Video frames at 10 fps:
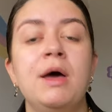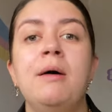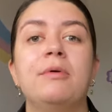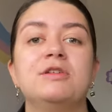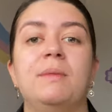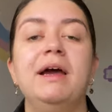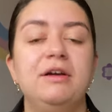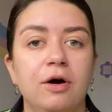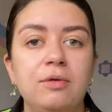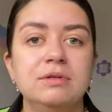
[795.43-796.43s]
Because my
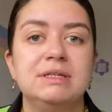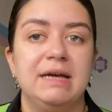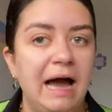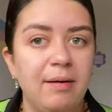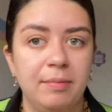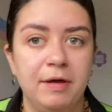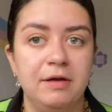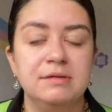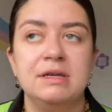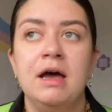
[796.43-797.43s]
gold cowboy
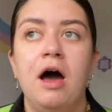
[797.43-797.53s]
boots